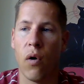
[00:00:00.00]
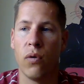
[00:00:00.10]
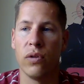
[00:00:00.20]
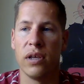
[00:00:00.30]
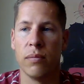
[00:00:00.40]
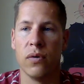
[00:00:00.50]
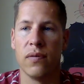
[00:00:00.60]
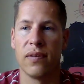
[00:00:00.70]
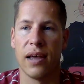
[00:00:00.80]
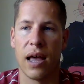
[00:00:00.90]
only
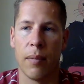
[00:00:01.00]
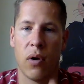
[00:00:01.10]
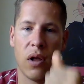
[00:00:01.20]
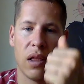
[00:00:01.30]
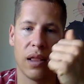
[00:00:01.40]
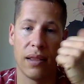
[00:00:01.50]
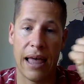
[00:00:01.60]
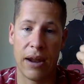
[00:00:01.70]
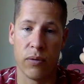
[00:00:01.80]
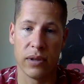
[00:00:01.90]
moves the eyeball
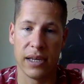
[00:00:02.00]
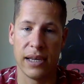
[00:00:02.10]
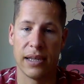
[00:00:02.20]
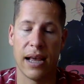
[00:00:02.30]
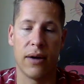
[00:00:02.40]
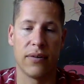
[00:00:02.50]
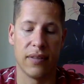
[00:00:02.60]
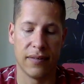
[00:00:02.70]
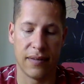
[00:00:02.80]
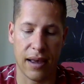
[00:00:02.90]
laterally, out to
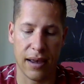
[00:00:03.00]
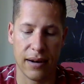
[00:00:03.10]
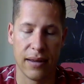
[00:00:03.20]
the side.